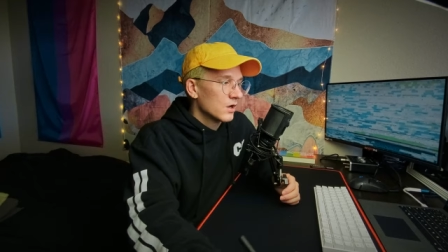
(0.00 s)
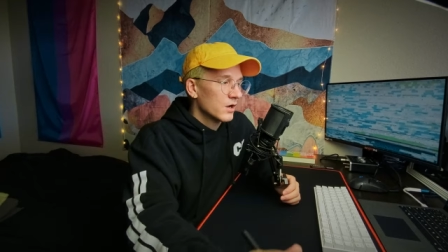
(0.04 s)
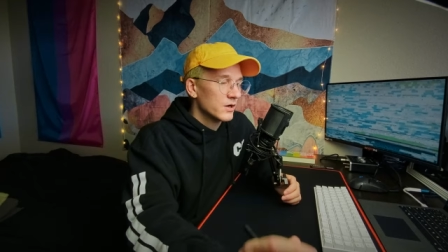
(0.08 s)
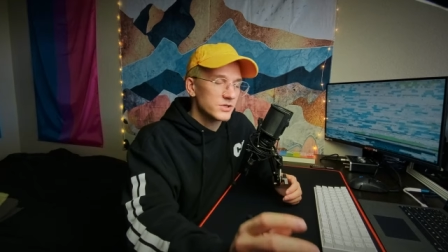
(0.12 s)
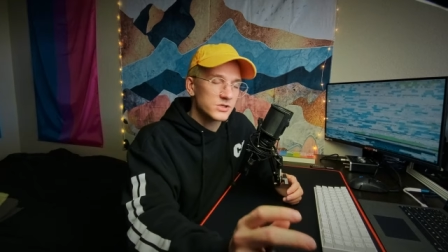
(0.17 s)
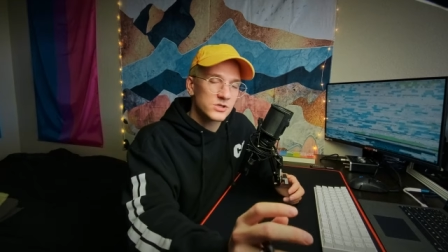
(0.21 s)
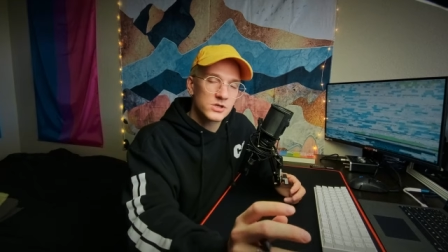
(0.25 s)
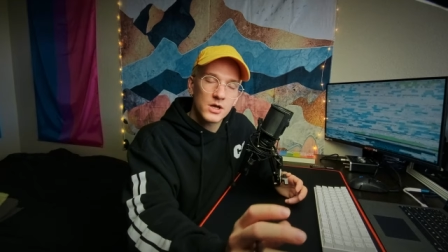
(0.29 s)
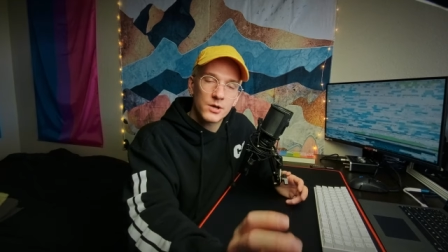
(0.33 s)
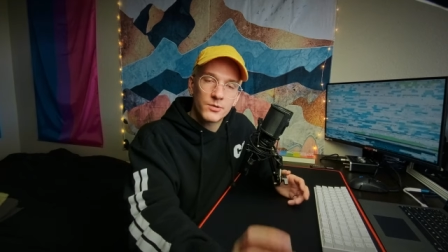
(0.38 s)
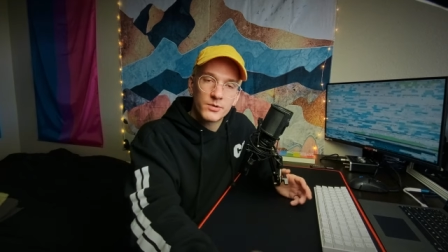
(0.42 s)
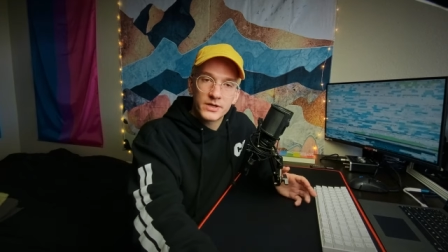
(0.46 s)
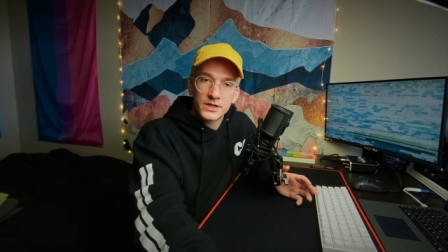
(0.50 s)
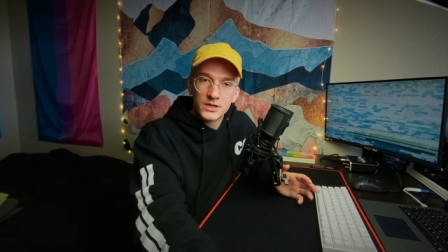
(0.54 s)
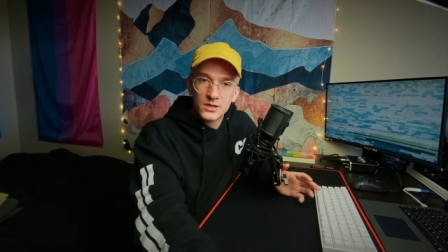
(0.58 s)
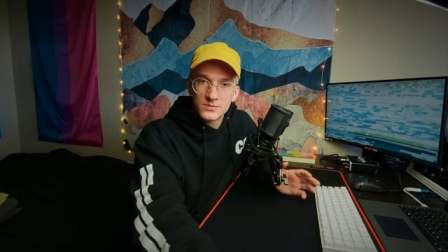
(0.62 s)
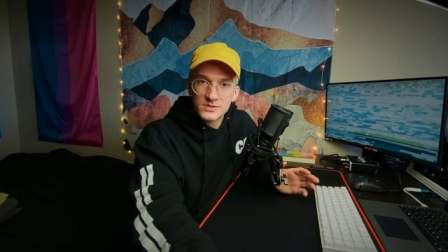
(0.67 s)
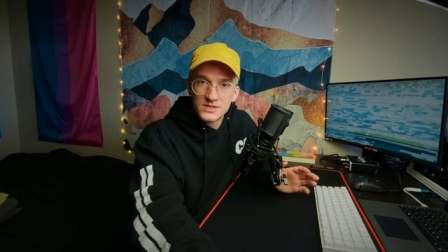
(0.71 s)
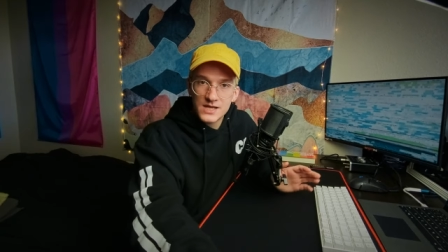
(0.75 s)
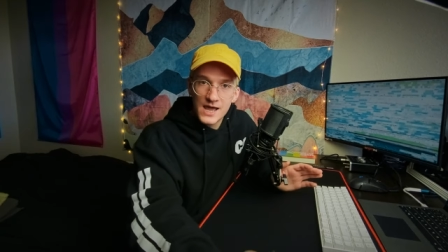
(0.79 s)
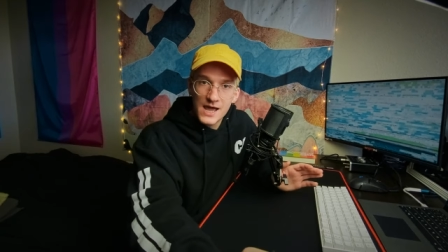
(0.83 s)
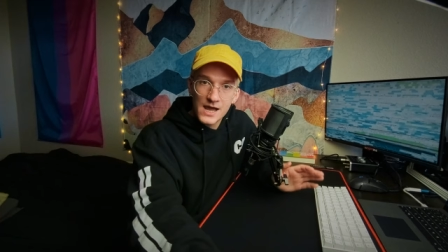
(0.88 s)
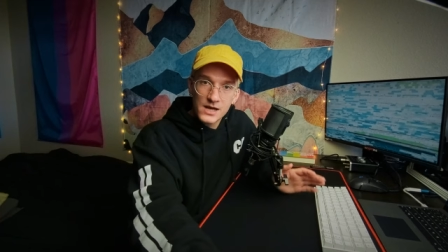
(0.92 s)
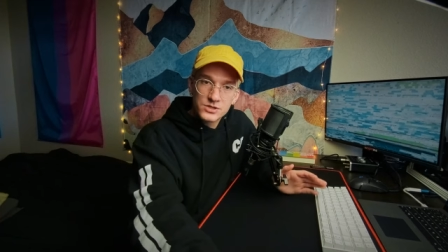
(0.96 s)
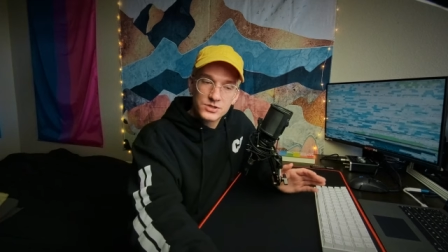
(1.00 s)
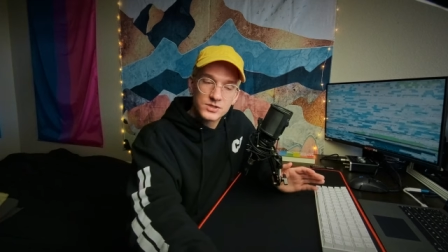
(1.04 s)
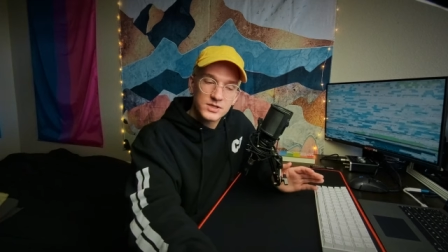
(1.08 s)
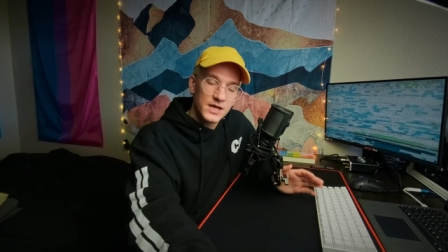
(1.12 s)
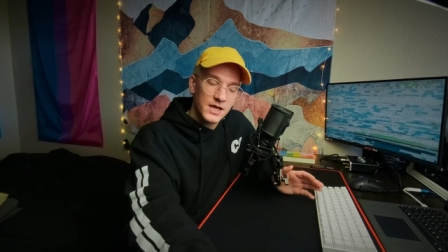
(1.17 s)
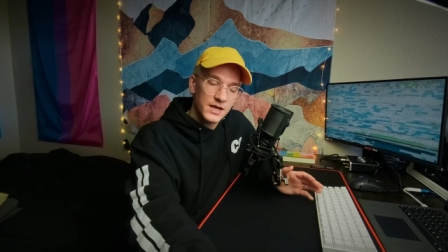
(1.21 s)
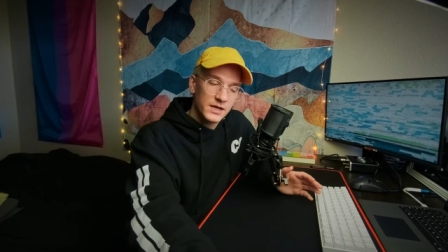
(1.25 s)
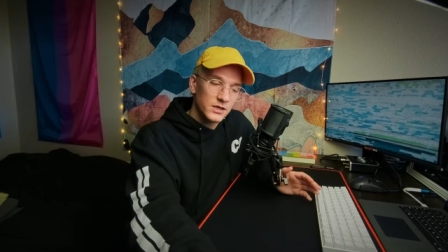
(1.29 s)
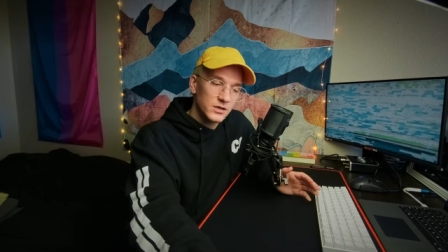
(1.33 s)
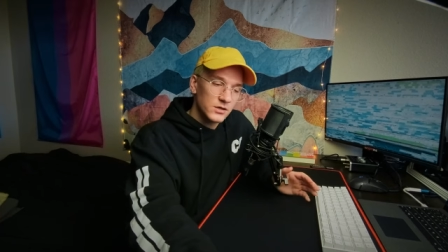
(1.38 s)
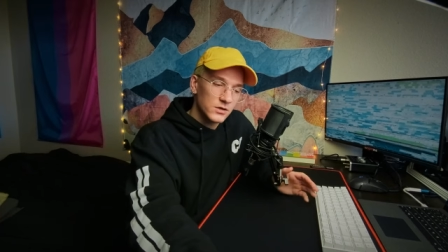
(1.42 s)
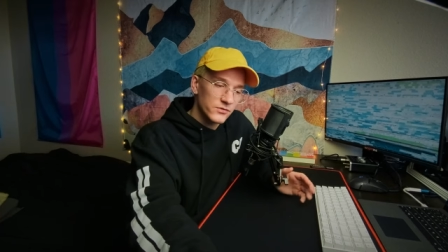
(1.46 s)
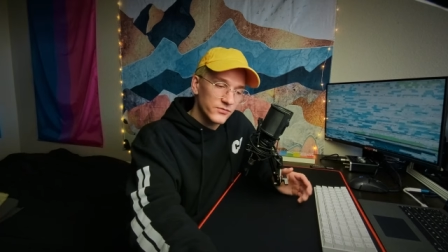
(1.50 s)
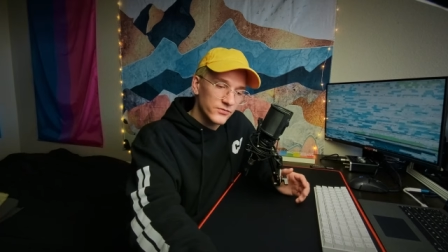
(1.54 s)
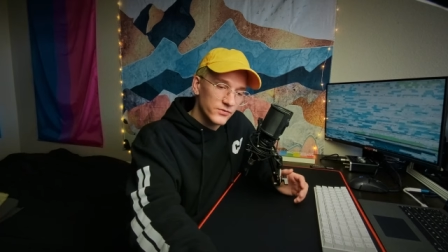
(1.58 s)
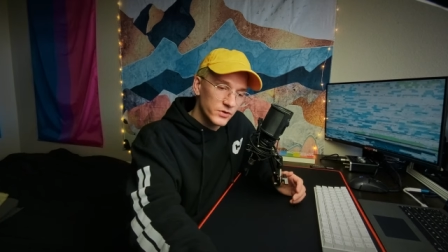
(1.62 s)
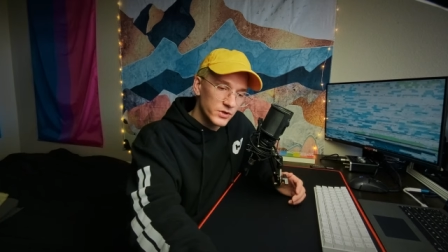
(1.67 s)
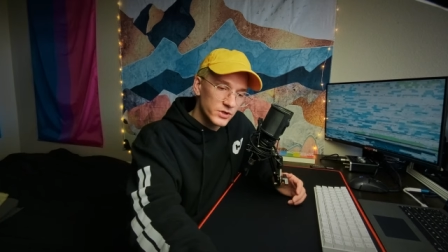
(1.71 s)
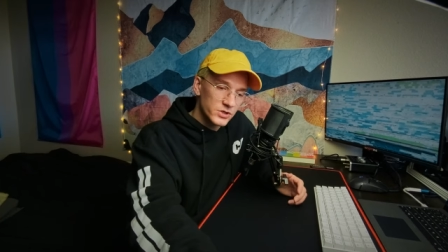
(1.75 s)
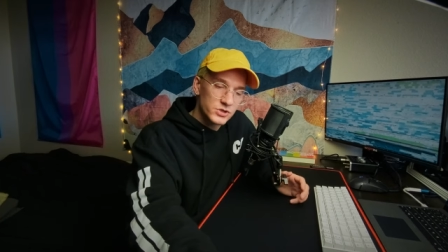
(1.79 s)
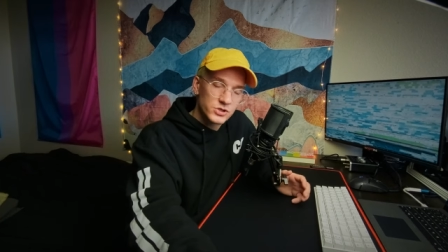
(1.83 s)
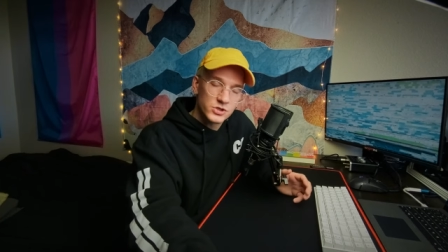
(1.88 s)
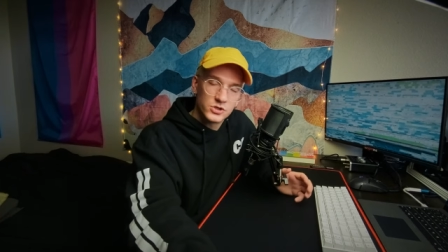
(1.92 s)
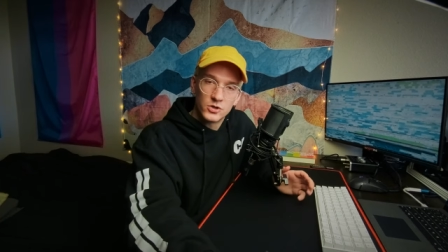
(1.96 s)
All right, so now when it comes to actually editing your
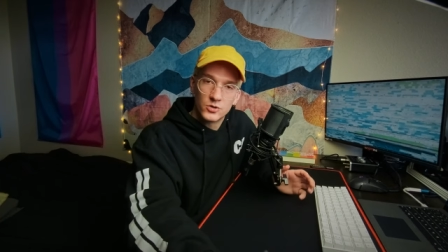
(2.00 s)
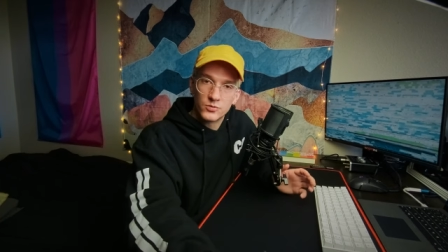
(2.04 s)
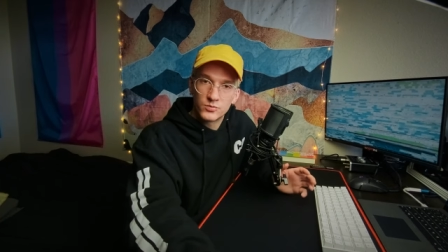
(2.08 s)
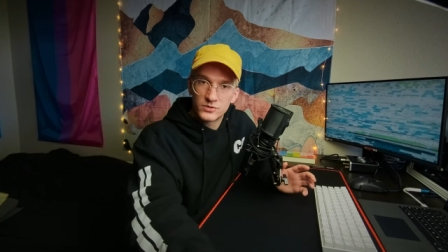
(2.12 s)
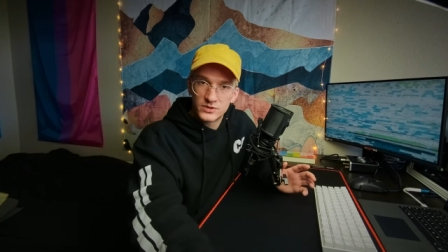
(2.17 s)
footage, you know,